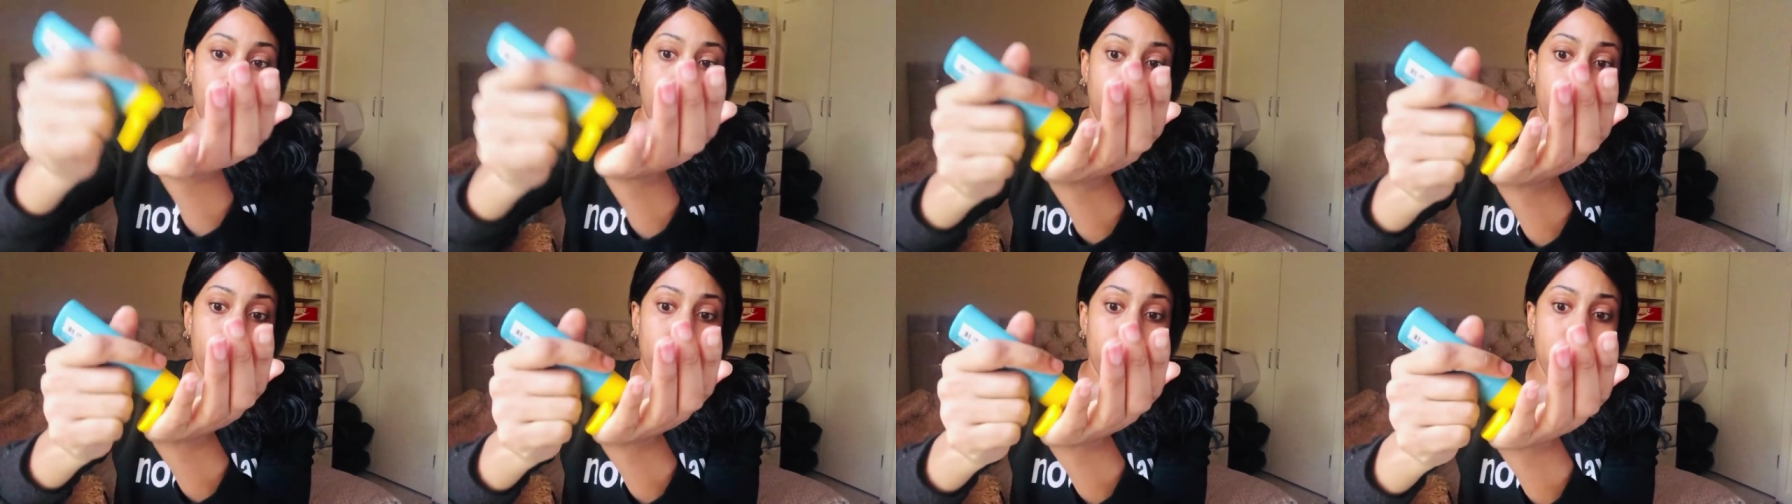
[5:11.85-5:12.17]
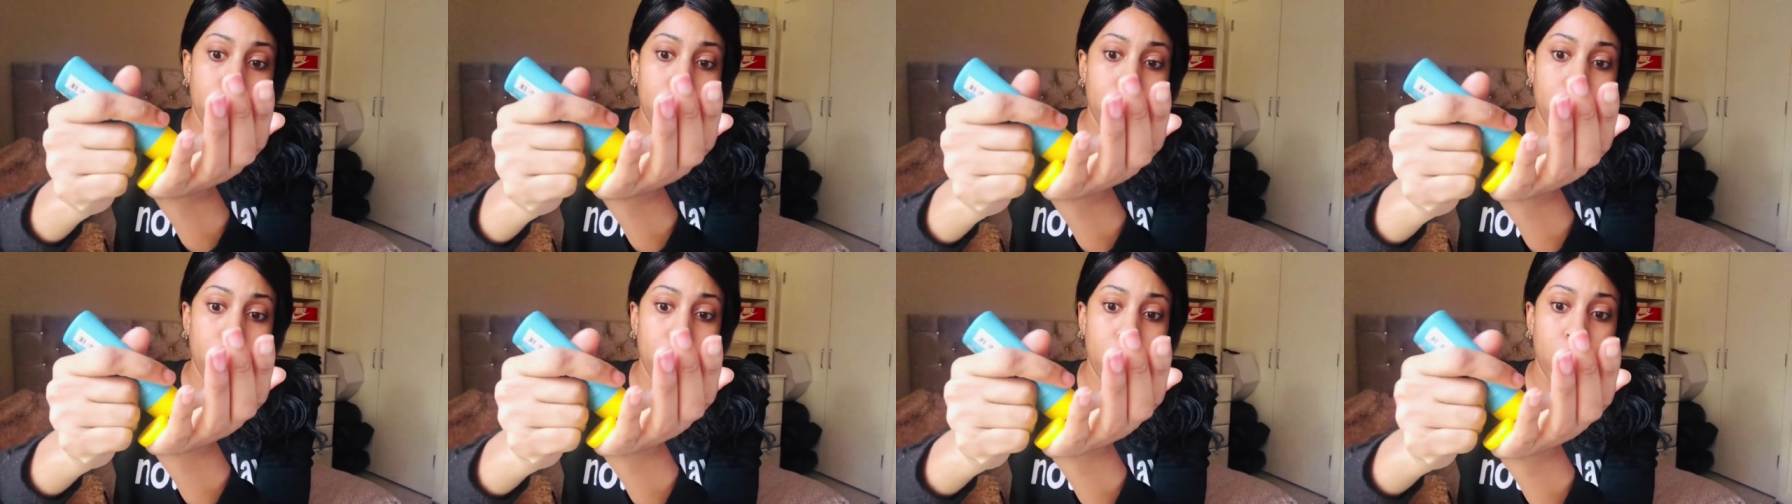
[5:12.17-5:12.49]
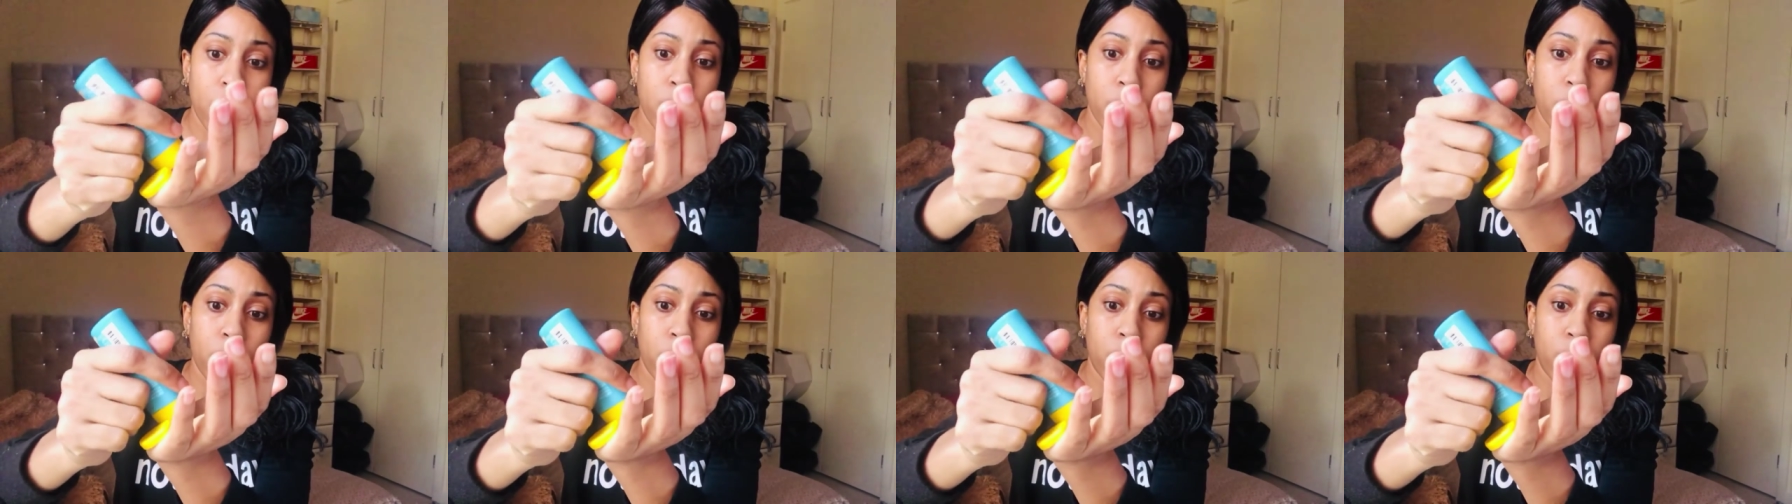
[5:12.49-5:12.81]

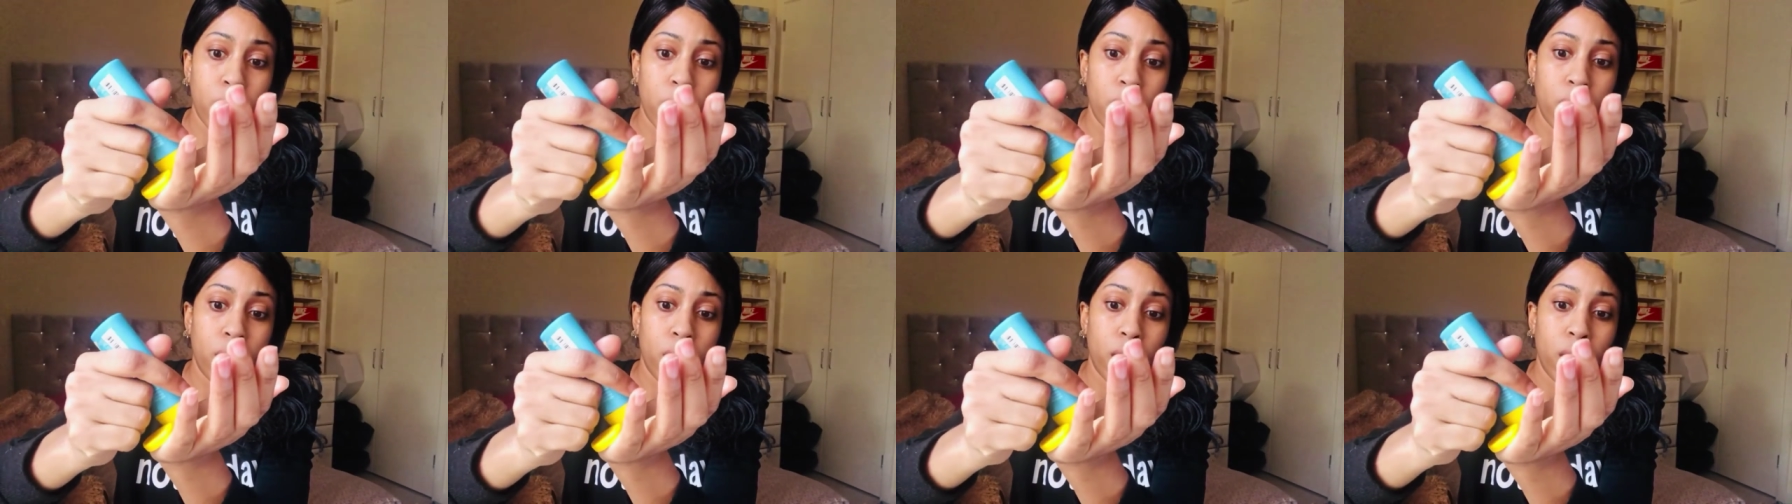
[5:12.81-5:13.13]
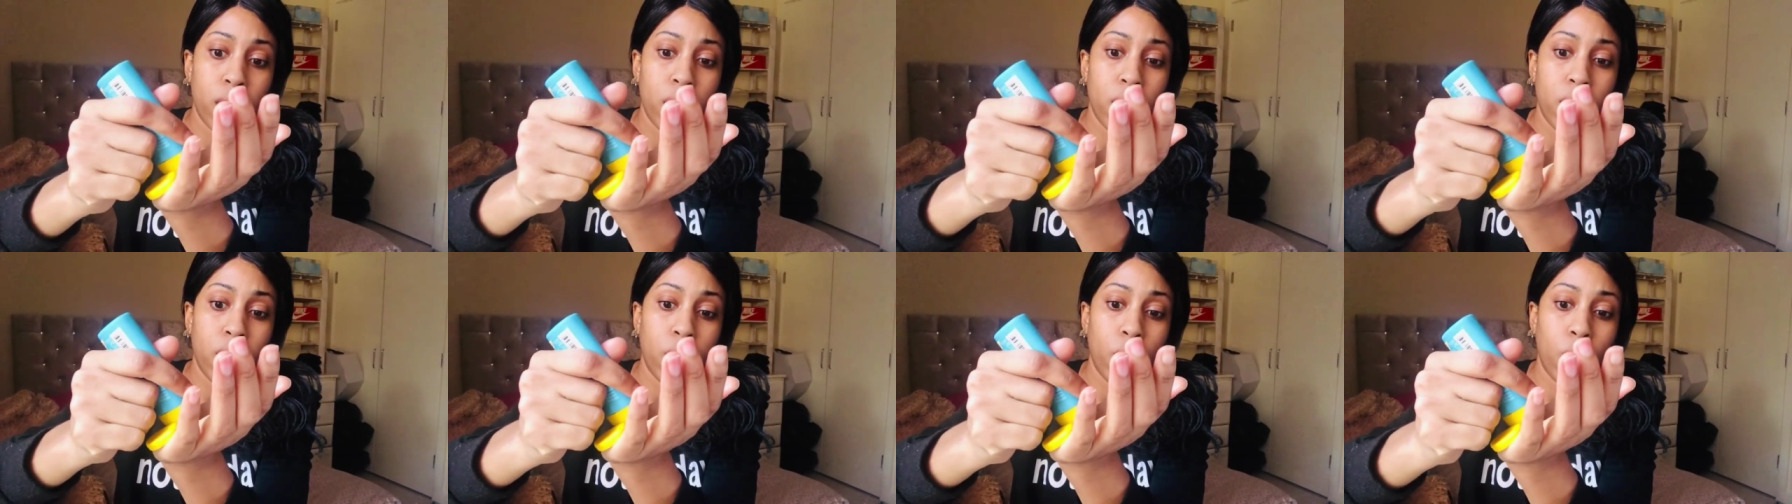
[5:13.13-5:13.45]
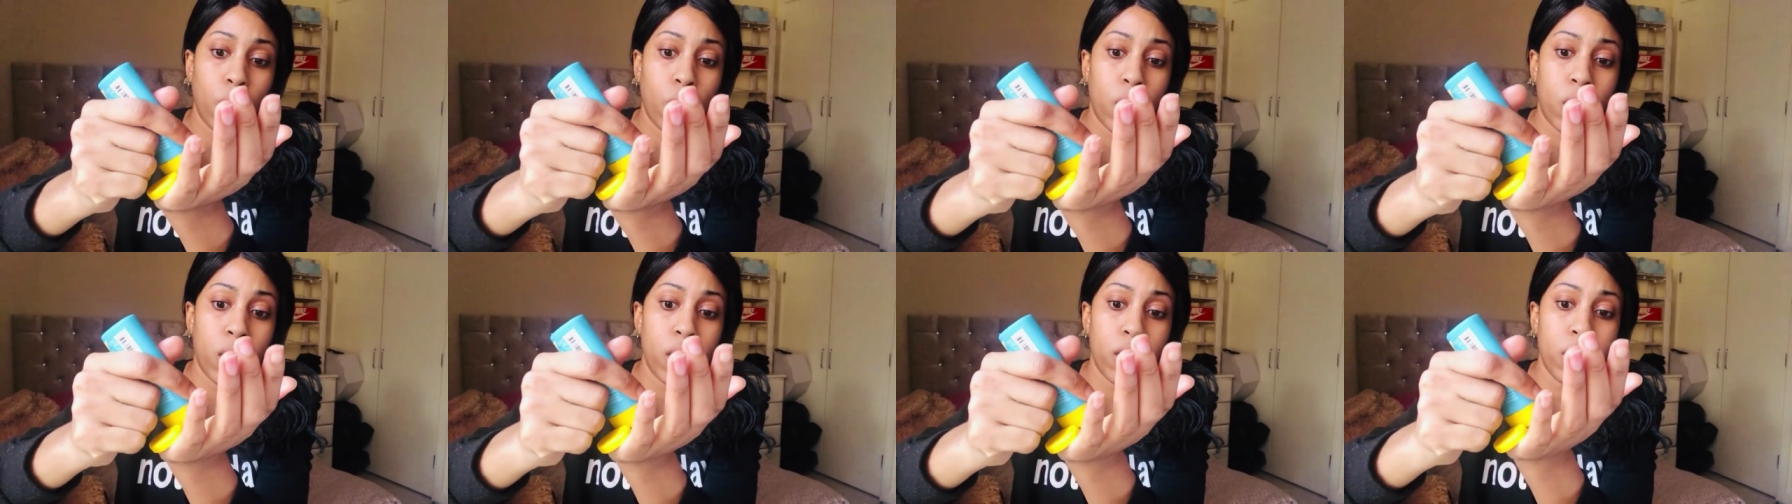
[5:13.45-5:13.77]
mini
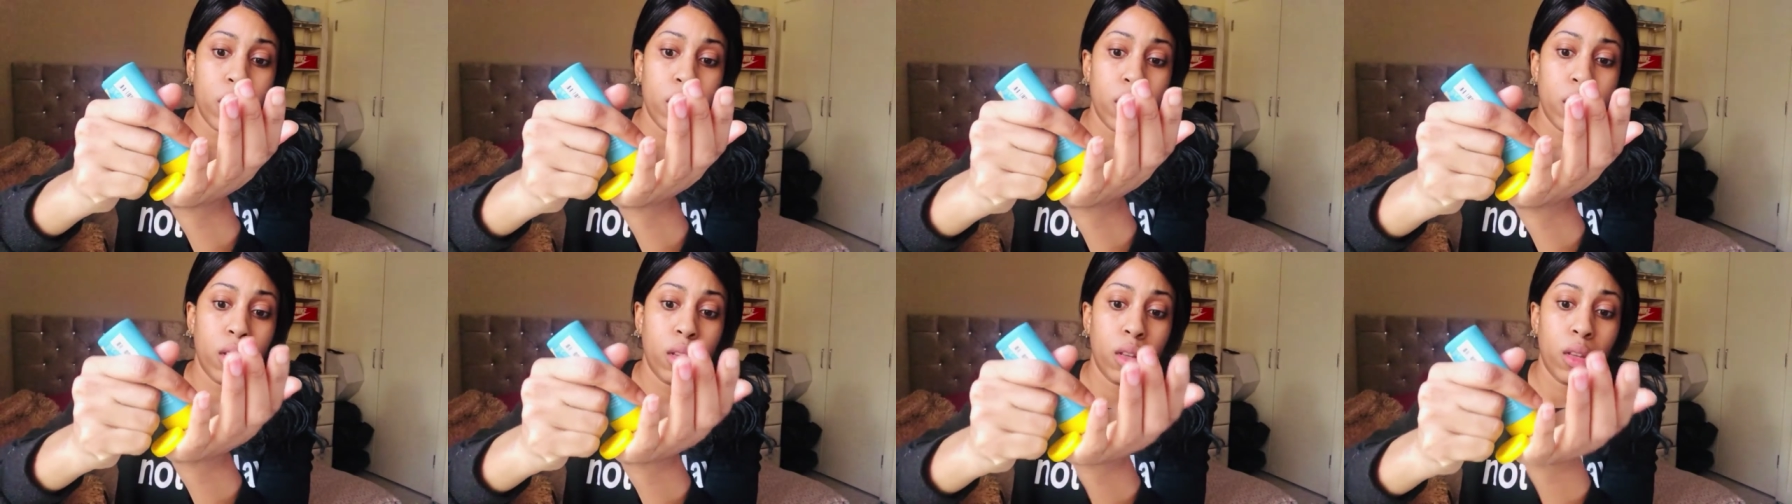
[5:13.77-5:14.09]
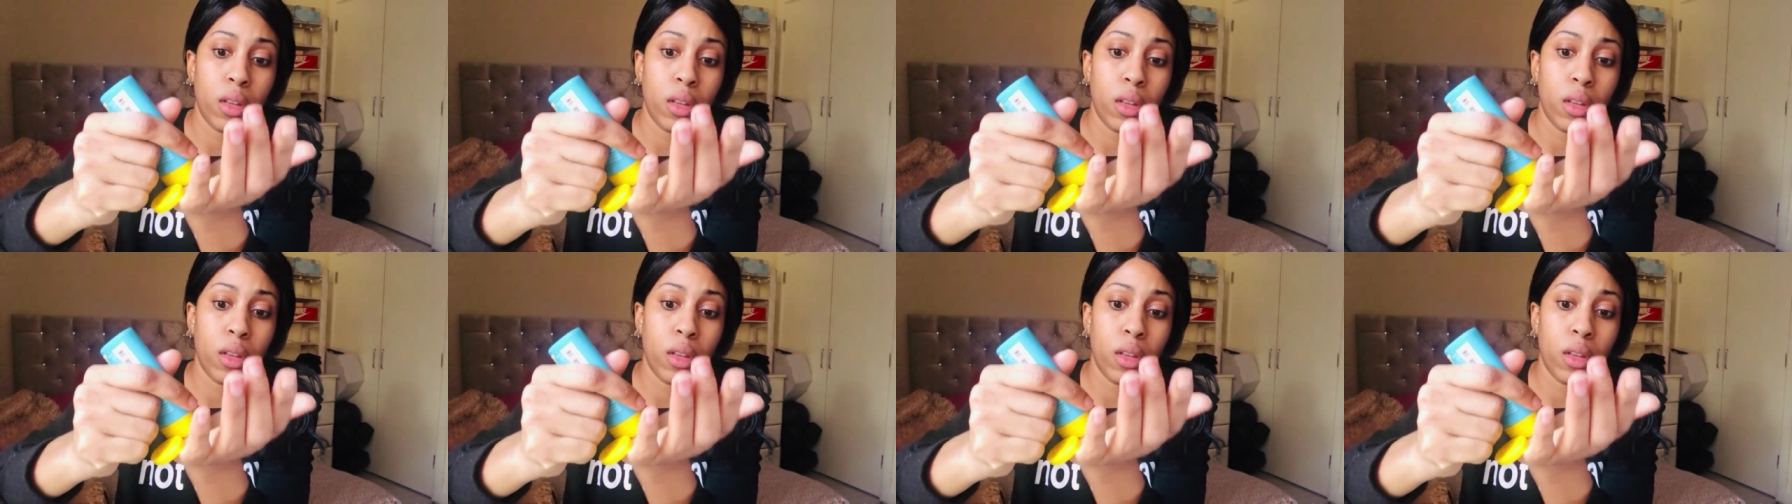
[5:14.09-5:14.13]
one